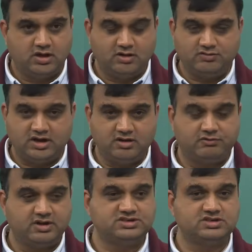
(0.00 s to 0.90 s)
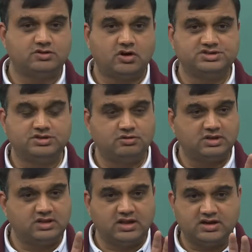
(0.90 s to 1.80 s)
If the difference is not 0,
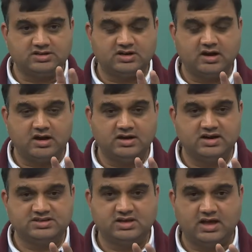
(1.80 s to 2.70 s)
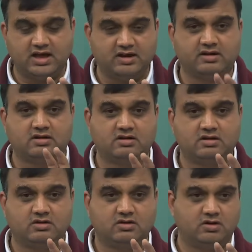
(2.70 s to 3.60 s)
then that is regarded as the error.
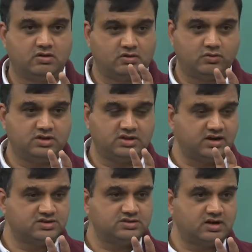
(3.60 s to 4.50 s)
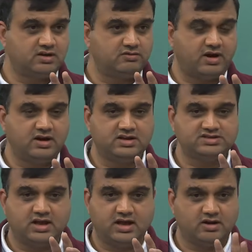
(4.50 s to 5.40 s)
Okay, that is defined as
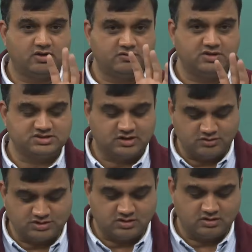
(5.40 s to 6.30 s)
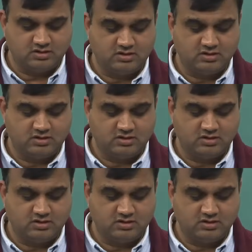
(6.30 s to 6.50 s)
the error of the solution.